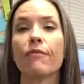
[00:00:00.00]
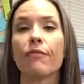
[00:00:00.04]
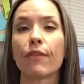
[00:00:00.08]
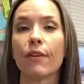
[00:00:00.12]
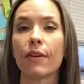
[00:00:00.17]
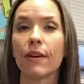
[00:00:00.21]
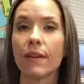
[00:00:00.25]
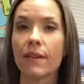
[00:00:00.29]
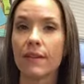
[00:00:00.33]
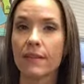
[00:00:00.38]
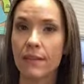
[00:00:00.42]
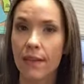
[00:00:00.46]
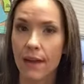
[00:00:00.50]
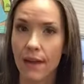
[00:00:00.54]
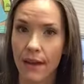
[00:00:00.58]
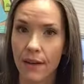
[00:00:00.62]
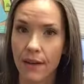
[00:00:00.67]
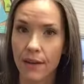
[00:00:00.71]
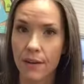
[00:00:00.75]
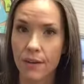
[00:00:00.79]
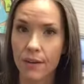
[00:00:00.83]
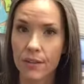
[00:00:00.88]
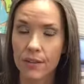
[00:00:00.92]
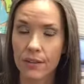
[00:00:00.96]
for an
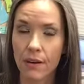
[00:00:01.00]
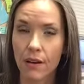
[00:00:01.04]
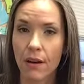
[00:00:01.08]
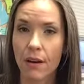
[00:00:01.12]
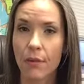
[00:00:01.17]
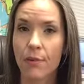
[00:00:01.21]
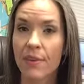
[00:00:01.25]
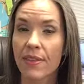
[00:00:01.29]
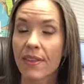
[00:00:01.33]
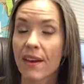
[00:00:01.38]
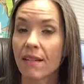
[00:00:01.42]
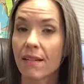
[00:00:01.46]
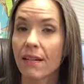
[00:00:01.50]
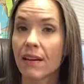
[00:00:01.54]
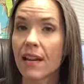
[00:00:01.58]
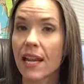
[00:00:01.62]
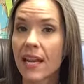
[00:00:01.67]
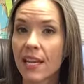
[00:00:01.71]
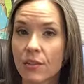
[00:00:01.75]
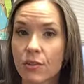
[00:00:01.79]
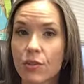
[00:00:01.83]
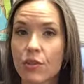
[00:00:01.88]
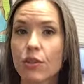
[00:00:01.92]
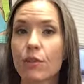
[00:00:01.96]
entire song without an
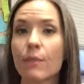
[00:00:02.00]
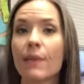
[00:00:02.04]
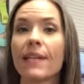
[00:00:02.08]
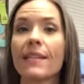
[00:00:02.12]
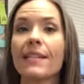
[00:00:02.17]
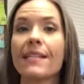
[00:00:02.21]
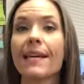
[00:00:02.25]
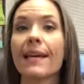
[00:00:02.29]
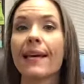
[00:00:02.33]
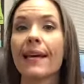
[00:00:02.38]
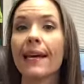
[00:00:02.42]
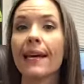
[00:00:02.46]
instrument,